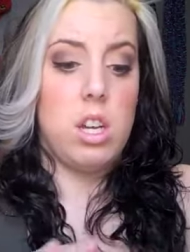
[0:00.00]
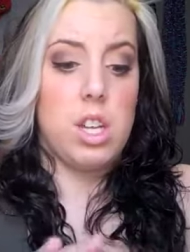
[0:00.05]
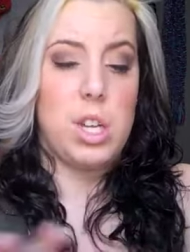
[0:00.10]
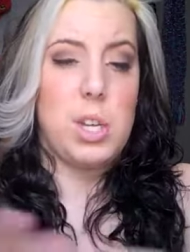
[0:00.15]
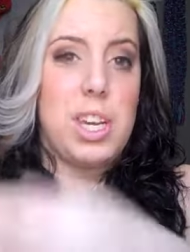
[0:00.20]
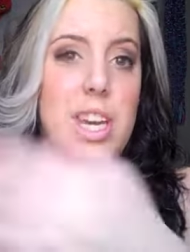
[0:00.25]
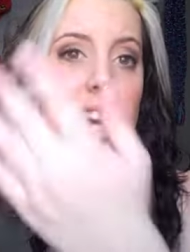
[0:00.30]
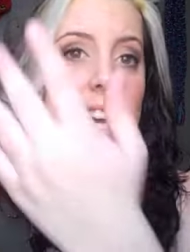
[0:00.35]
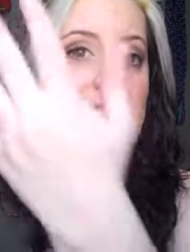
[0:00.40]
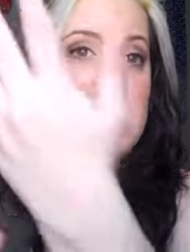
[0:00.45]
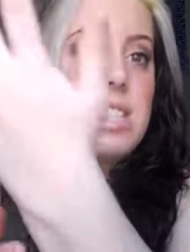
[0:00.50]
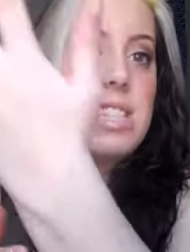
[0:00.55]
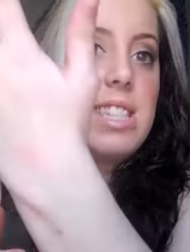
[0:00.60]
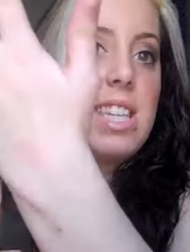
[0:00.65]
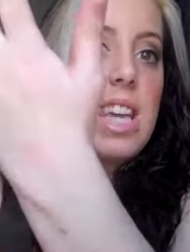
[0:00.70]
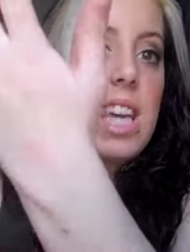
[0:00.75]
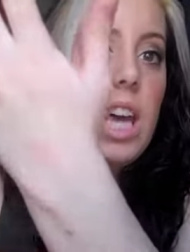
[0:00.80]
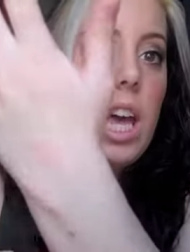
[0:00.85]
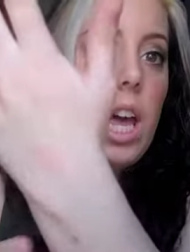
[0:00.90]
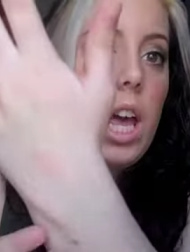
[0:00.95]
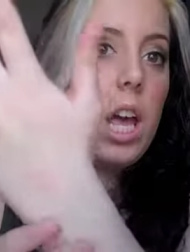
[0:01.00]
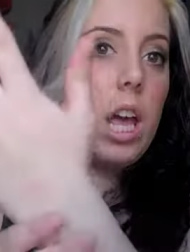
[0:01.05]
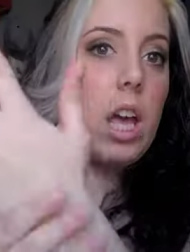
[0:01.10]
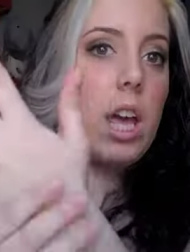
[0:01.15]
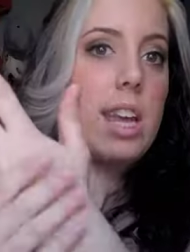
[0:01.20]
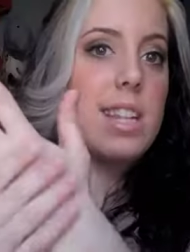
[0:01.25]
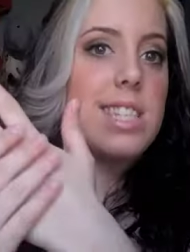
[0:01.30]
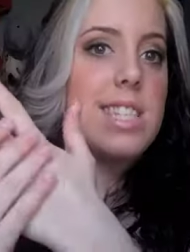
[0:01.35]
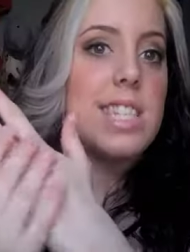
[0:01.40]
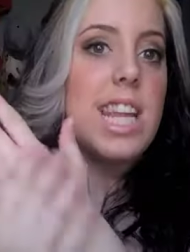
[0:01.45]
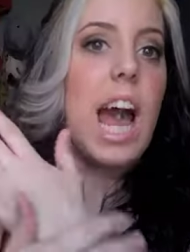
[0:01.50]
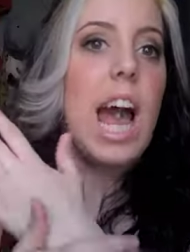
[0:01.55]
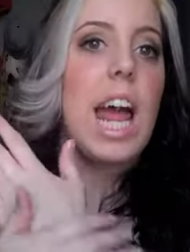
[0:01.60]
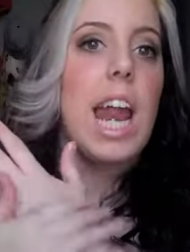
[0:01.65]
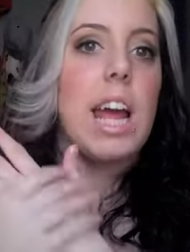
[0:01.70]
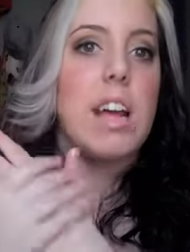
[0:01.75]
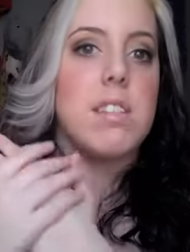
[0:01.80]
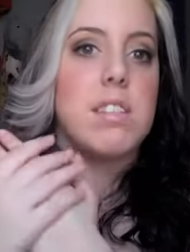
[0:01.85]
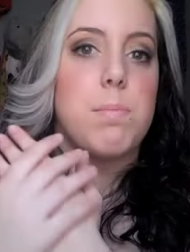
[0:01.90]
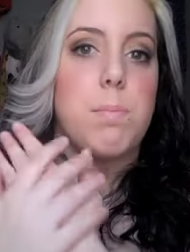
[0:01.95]
You can't see it. It's not
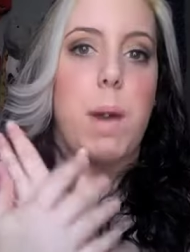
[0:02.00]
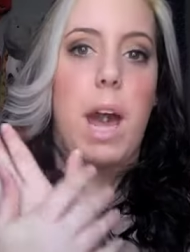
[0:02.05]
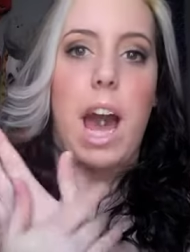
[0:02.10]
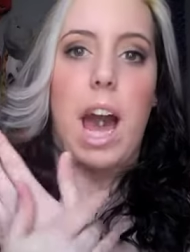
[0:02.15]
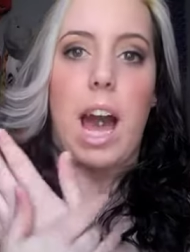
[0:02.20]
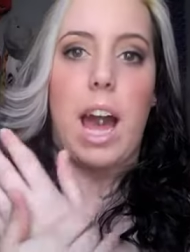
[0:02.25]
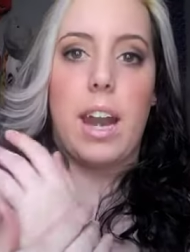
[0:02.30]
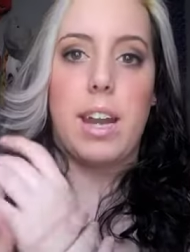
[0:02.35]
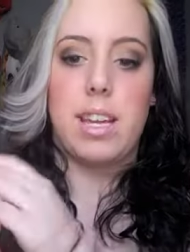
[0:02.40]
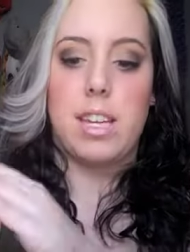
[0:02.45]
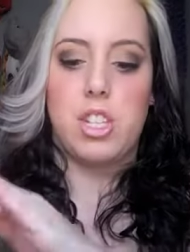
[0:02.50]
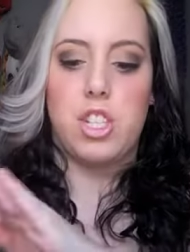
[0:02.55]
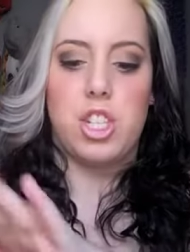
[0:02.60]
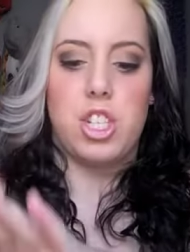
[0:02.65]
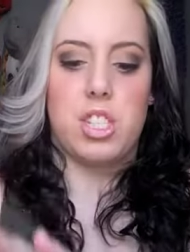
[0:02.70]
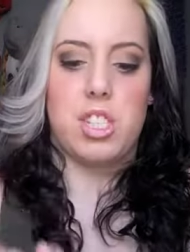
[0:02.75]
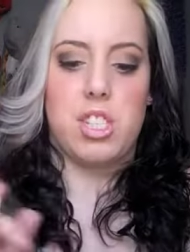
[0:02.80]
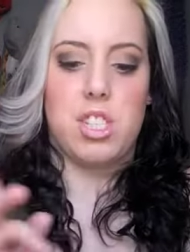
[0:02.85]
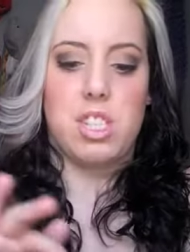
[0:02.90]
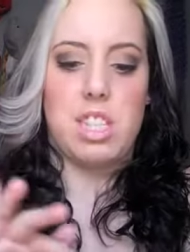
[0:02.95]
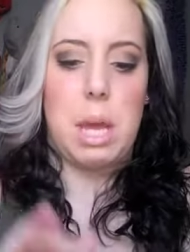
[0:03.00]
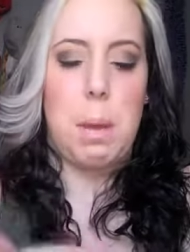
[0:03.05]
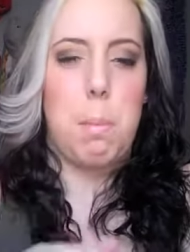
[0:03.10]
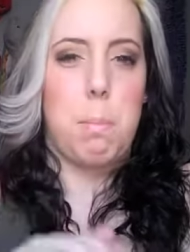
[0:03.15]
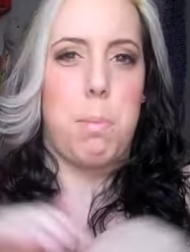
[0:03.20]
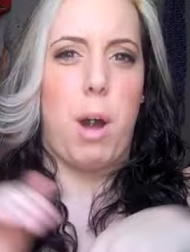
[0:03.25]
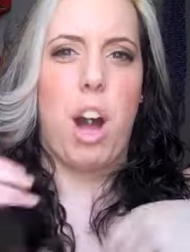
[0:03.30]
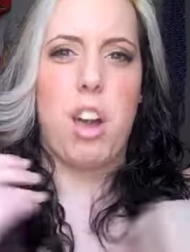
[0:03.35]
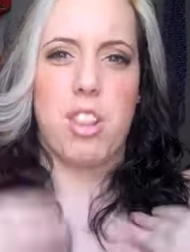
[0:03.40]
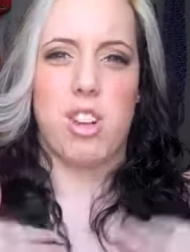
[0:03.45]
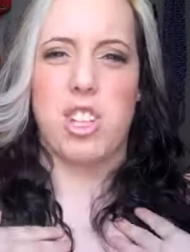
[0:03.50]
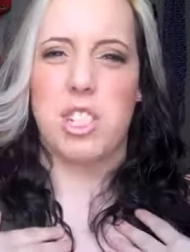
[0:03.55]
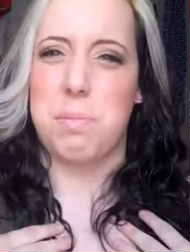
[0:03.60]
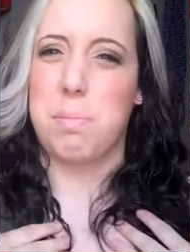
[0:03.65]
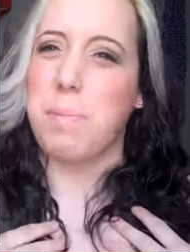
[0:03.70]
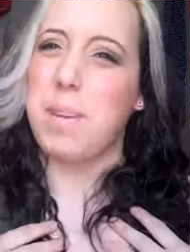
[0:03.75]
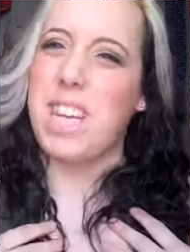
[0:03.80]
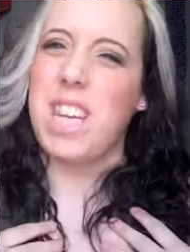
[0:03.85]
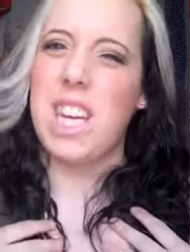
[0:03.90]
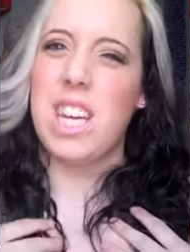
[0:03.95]
as bad. It's just, it bothers
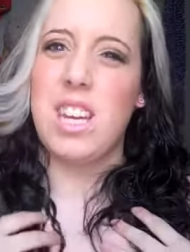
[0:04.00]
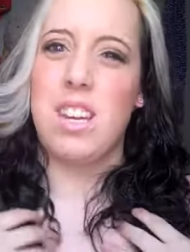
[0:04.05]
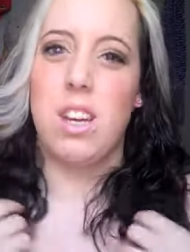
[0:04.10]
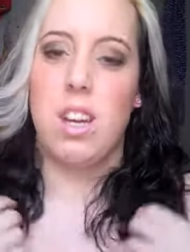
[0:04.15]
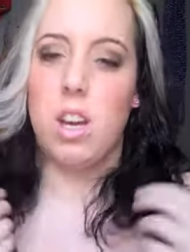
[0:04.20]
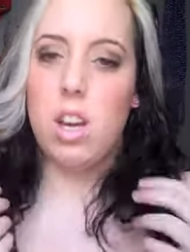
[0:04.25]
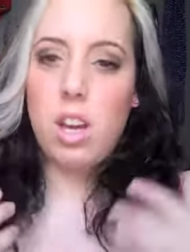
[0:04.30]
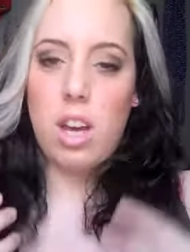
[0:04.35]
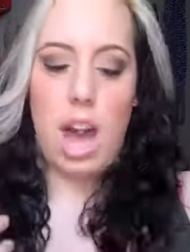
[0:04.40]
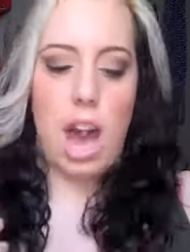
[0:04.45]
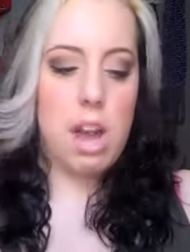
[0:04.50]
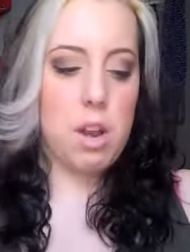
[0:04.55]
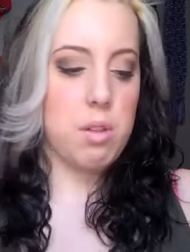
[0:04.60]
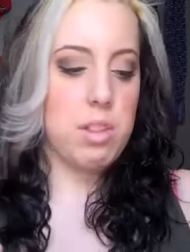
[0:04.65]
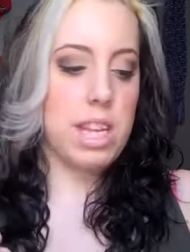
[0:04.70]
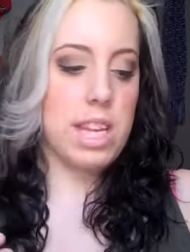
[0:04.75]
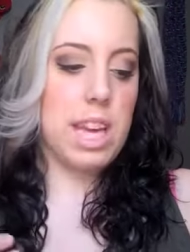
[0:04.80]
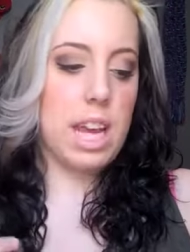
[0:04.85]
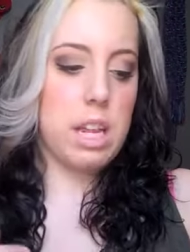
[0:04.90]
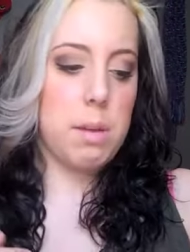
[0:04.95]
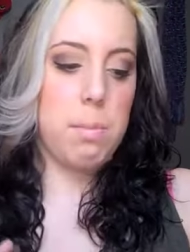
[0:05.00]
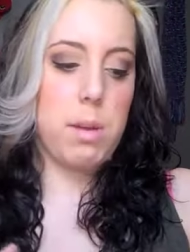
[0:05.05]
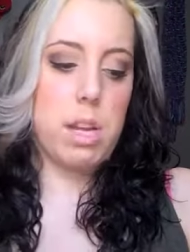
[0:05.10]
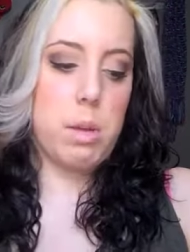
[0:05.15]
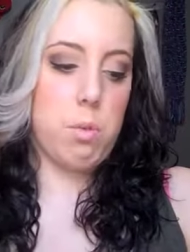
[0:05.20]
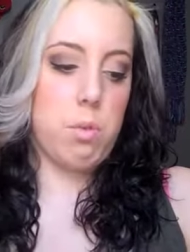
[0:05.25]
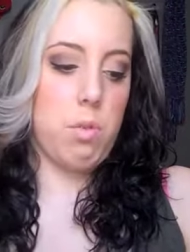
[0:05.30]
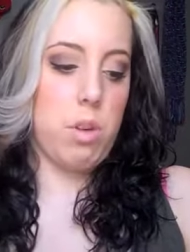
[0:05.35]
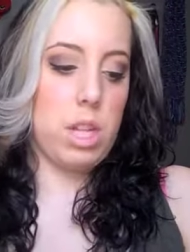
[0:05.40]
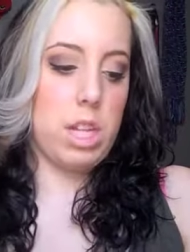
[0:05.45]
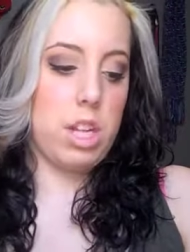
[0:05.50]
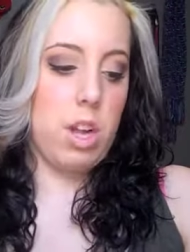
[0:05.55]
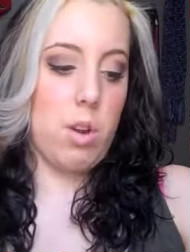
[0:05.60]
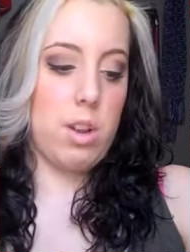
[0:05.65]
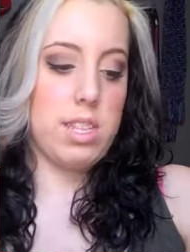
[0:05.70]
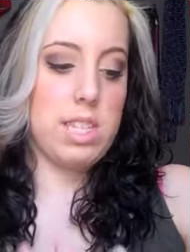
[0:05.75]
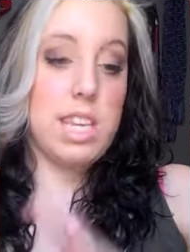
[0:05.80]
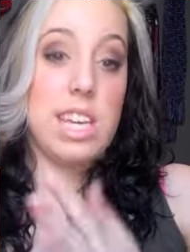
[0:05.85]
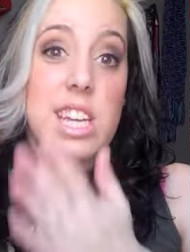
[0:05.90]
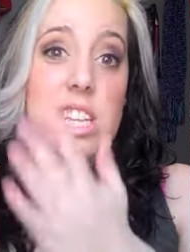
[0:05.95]
me. I don't think anybody would really
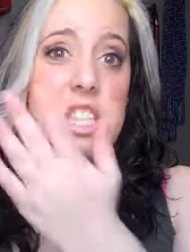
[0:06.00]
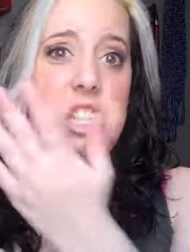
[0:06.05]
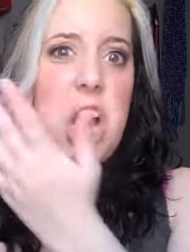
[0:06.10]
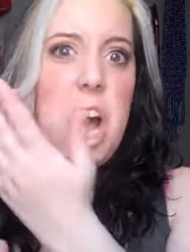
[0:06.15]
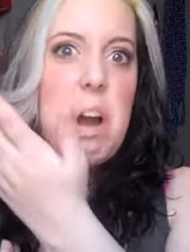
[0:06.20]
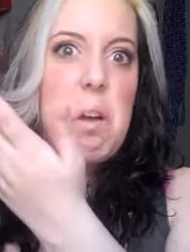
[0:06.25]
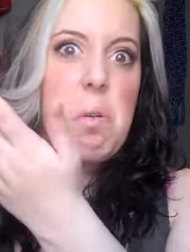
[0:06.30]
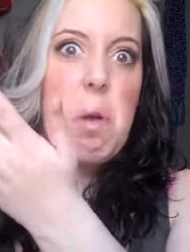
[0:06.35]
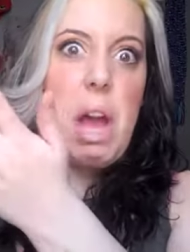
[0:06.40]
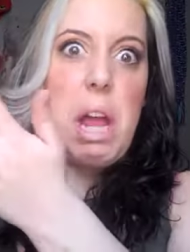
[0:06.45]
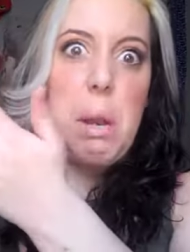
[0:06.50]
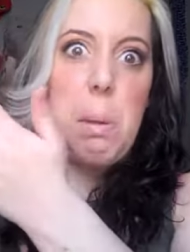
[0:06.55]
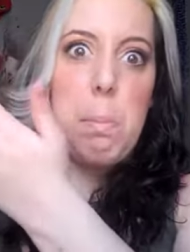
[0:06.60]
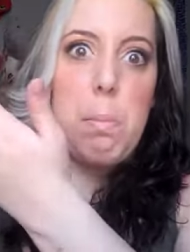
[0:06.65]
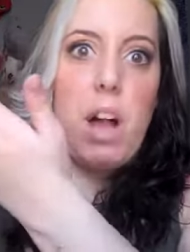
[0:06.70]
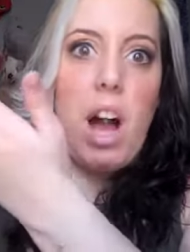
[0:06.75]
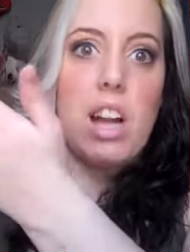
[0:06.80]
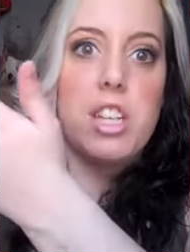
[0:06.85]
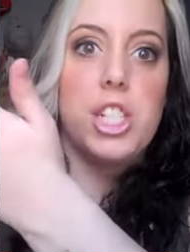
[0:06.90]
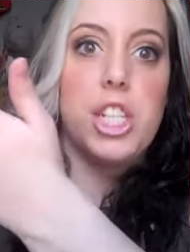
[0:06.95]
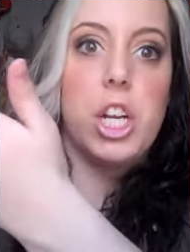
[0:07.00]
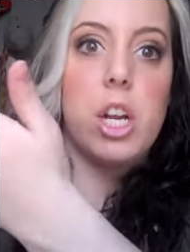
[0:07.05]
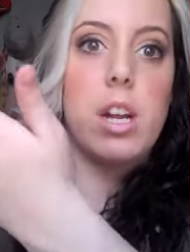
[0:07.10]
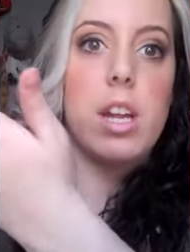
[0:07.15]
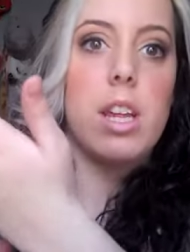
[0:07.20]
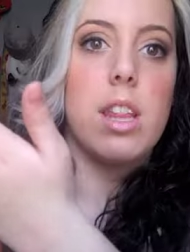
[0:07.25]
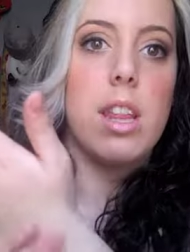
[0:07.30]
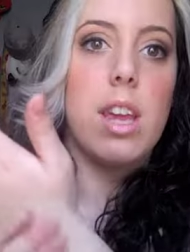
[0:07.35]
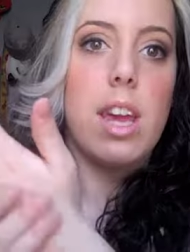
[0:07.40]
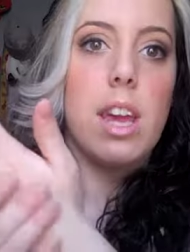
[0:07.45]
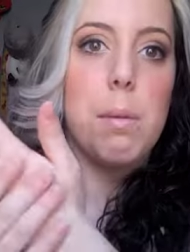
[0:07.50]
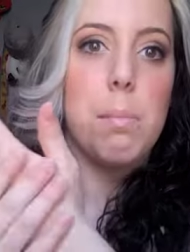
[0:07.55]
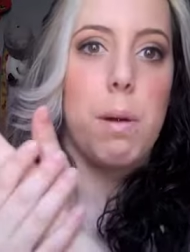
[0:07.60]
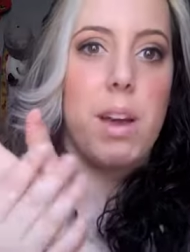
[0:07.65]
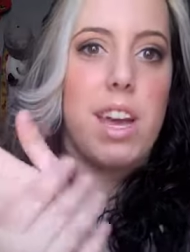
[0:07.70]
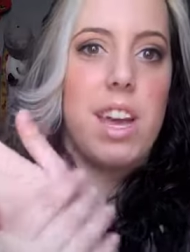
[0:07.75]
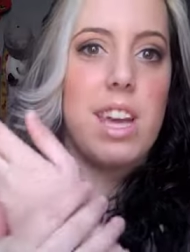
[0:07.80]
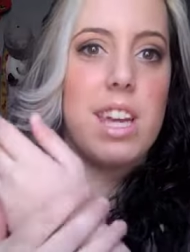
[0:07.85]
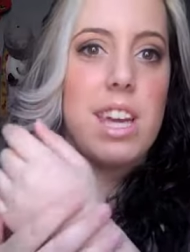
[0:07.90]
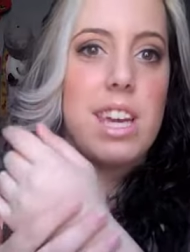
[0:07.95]
notice it. It's not red and blotchy or anything,
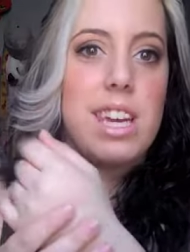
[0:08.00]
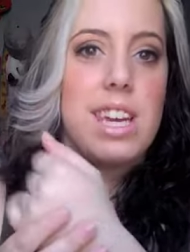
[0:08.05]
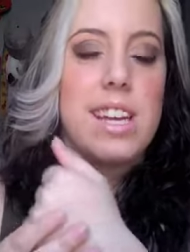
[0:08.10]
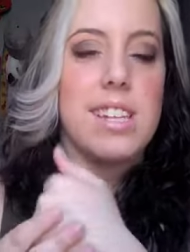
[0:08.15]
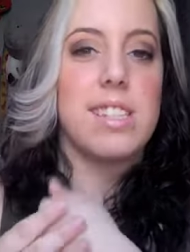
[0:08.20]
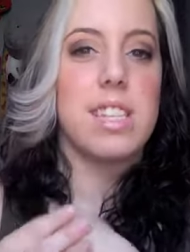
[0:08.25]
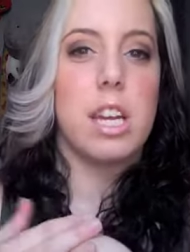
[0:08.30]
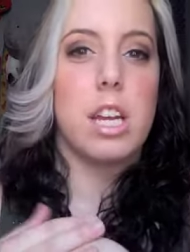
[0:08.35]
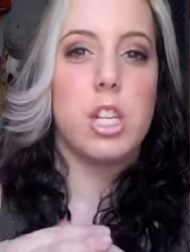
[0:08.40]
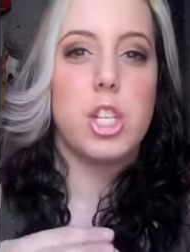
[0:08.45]
but it gets